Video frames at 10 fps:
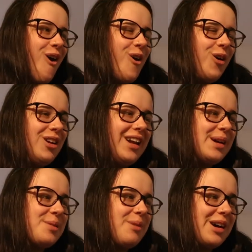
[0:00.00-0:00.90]
all
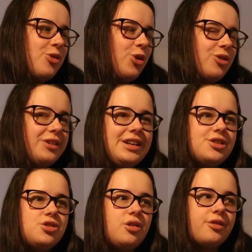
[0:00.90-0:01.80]
like my cutlery and
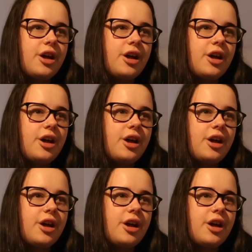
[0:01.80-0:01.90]
stuff,